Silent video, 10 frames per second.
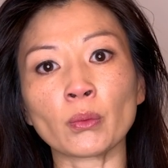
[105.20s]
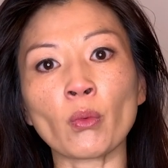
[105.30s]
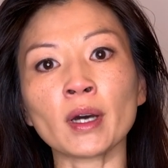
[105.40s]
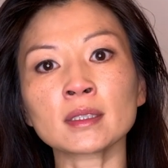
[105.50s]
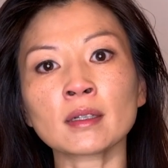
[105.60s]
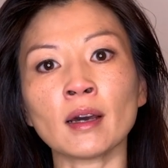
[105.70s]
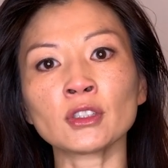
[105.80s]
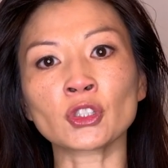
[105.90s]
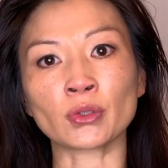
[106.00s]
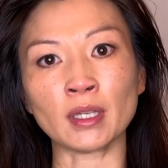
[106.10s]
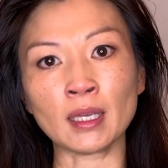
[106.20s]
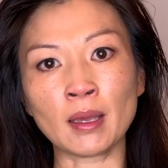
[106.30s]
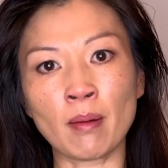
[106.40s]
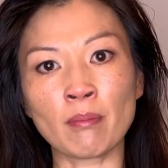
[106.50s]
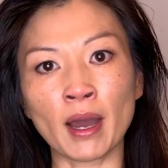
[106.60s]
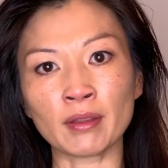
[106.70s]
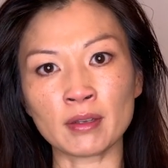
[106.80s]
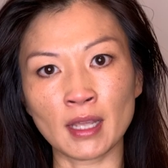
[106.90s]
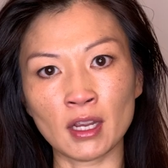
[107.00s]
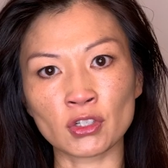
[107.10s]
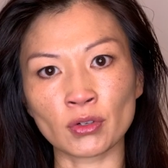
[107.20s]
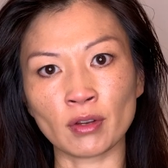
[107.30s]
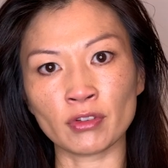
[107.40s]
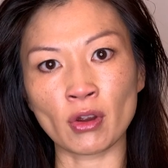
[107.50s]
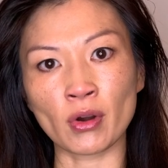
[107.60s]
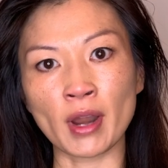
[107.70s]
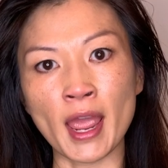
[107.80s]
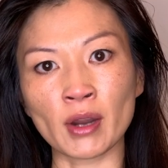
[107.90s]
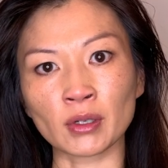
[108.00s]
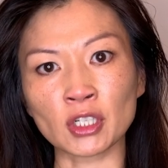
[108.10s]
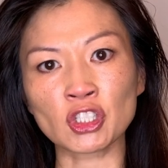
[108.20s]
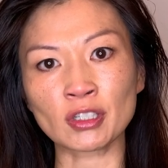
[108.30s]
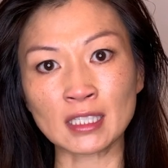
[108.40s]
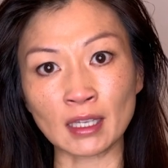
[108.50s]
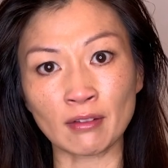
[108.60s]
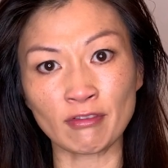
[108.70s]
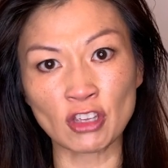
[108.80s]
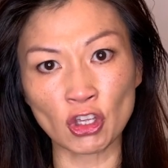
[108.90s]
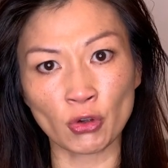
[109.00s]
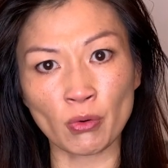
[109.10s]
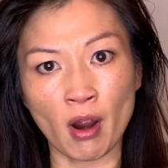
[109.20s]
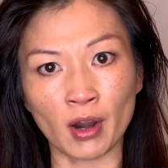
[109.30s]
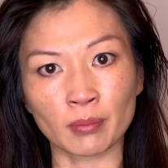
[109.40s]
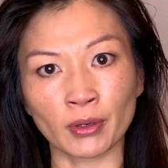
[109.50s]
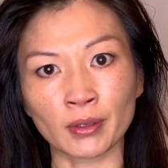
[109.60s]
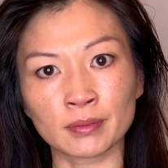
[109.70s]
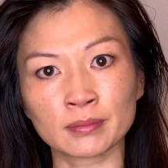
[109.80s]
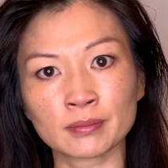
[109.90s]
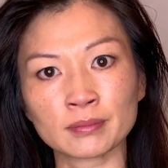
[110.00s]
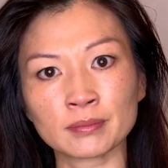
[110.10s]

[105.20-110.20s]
What country, by the nature of your error, should give you harbor?